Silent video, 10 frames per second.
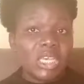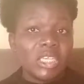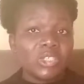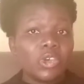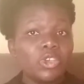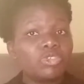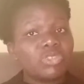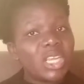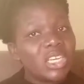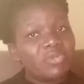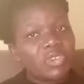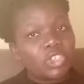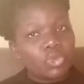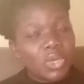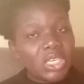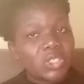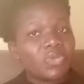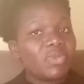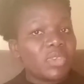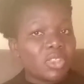So you try different ways of
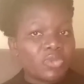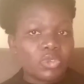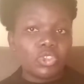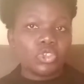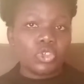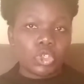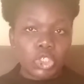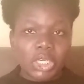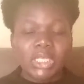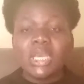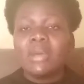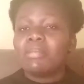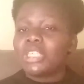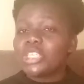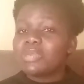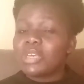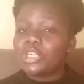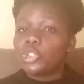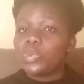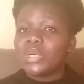giving the fruits to your child, but just make
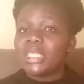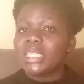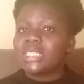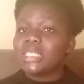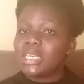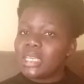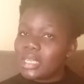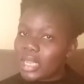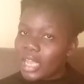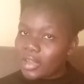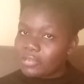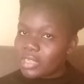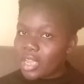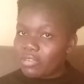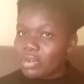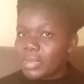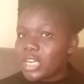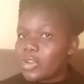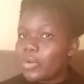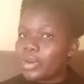sure that after every meal
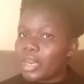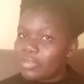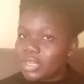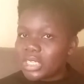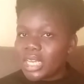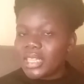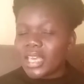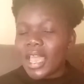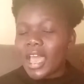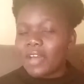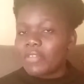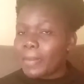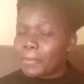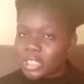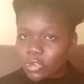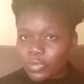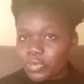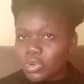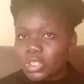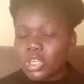or every day they have a piece of
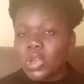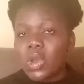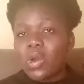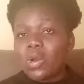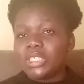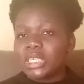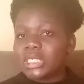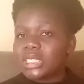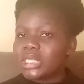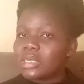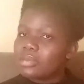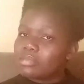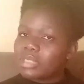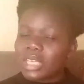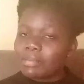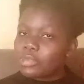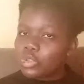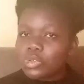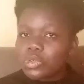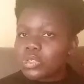fruit or just some
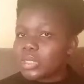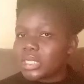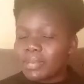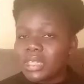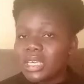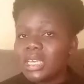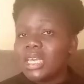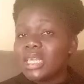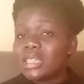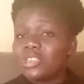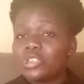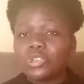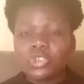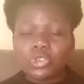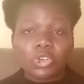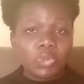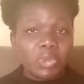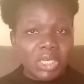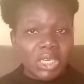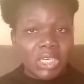juice or something. The juice should not
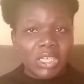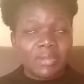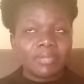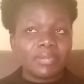be